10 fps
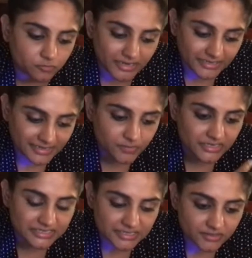Right now
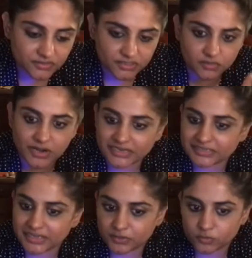in India, there's a
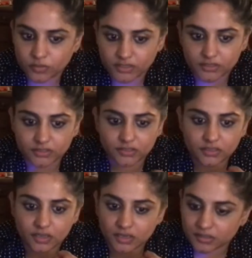crackdown where
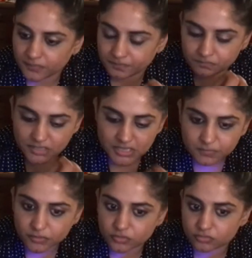young
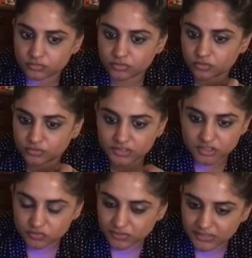people who took to
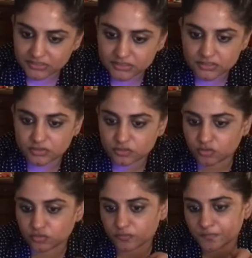the streets
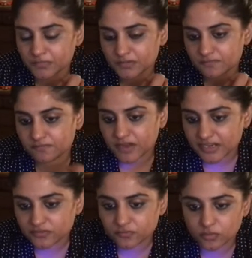to
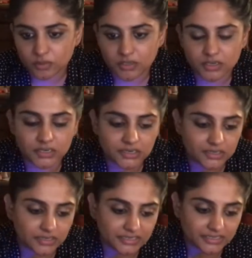fight for
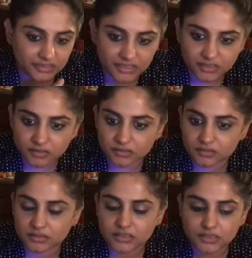an
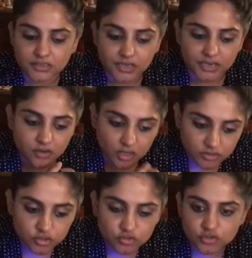illegal,
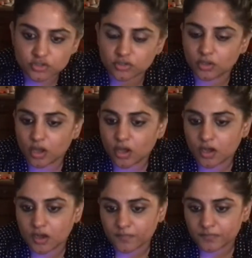unconstitutional
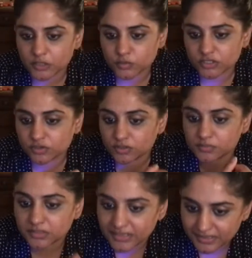law that would
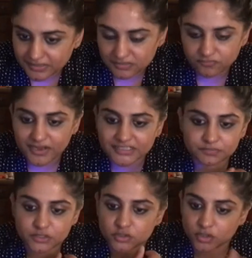criminalize
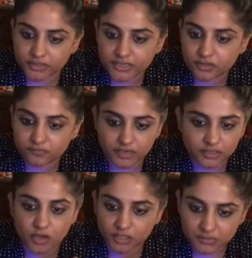vast majority of
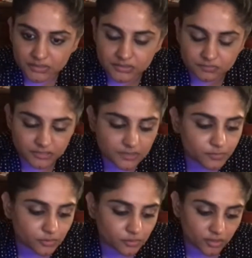undocumented
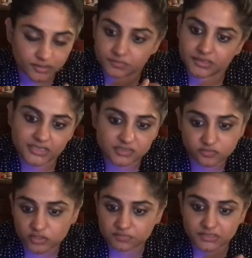people, or
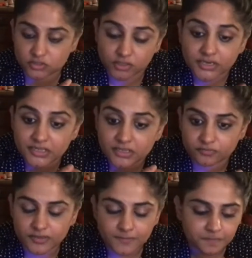criminalize vast majority
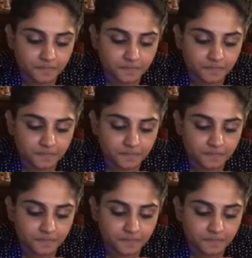of